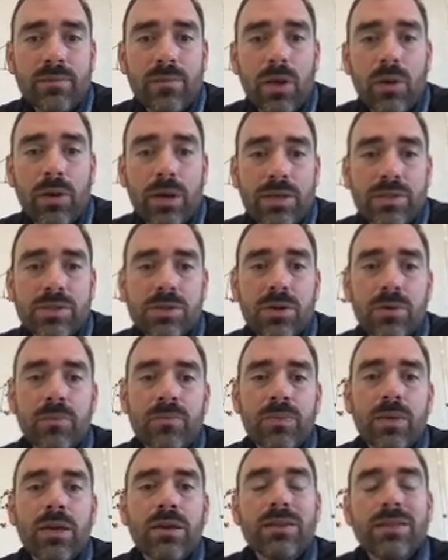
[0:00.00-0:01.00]
Okay, so
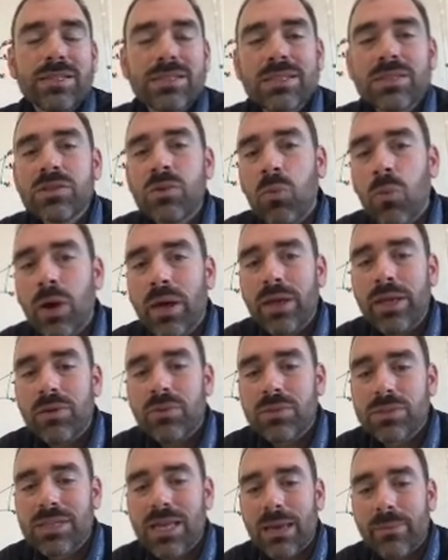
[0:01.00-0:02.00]
this is a y
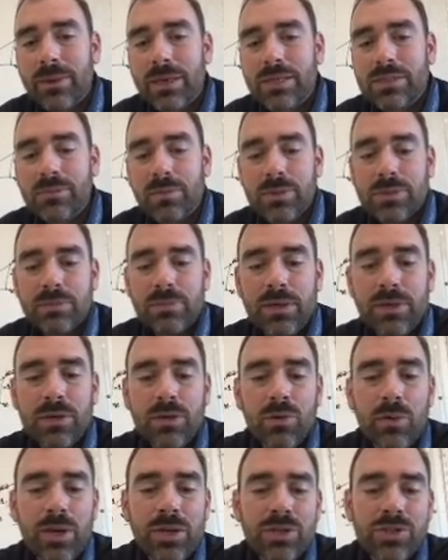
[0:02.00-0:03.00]
equals mx plus b
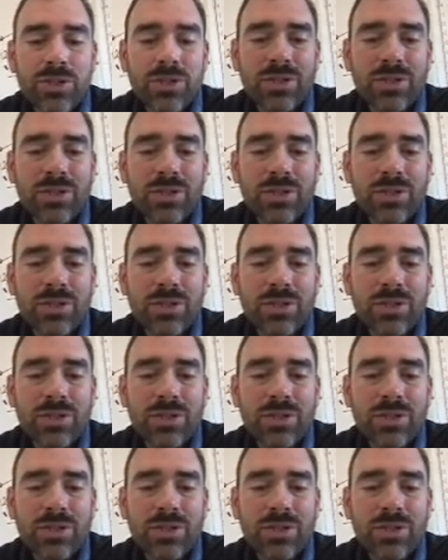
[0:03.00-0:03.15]
equation,